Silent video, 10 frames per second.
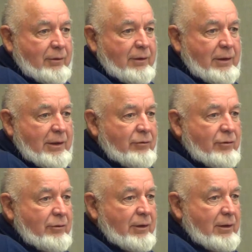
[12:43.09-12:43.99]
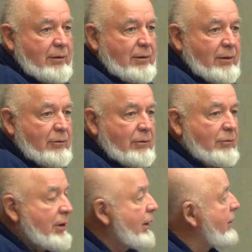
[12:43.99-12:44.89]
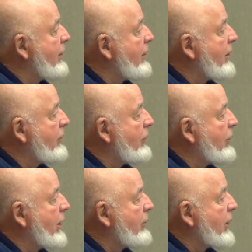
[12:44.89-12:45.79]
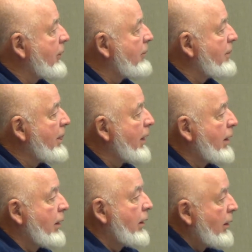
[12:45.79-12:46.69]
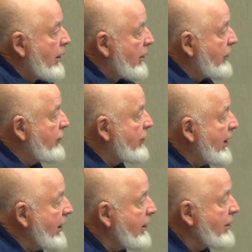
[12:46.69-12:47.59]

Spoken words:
an issue that doesn't quite work. The second